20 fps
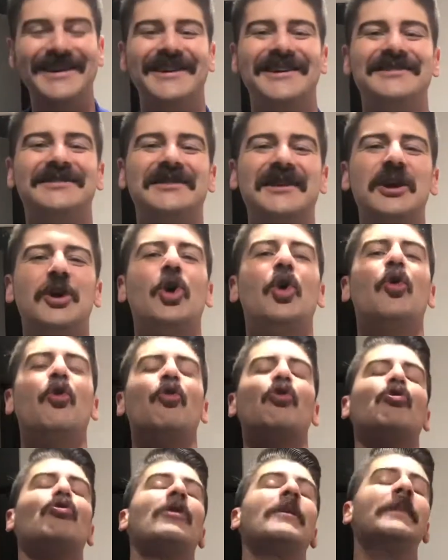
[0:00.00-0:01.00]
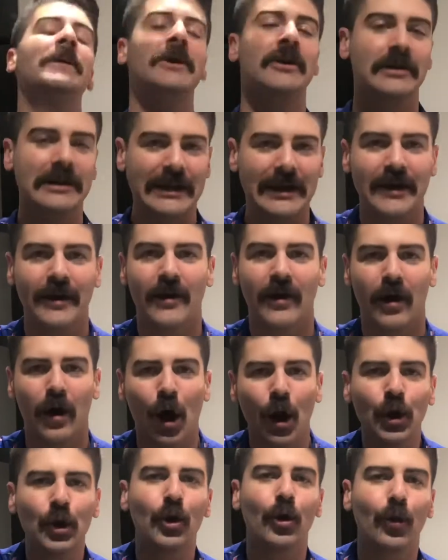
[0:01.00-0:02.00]
is the criminally
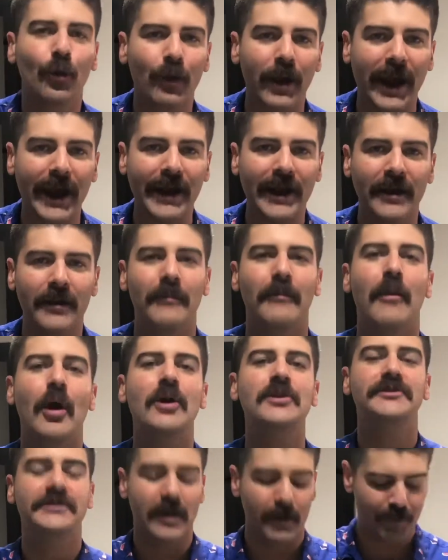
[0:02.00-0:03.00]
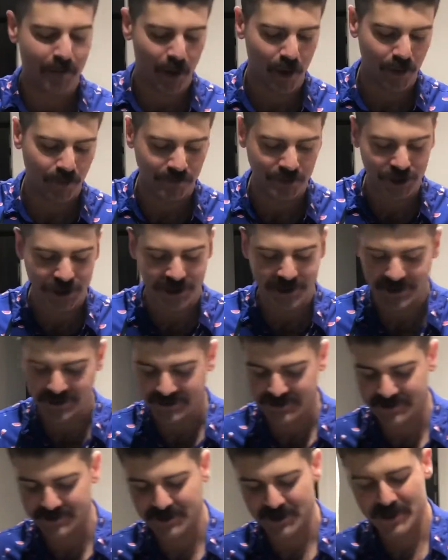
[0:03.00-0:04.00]
underrated mascarpone
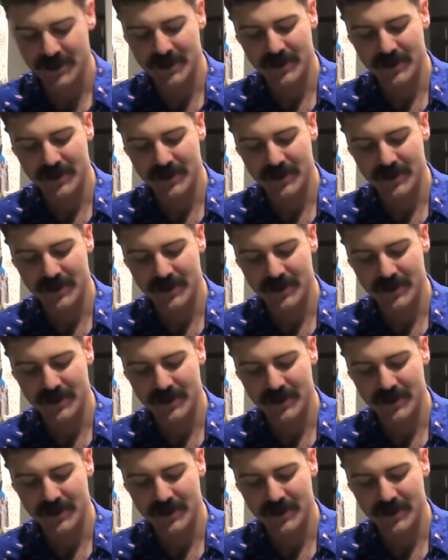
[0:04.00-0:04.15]
cheese.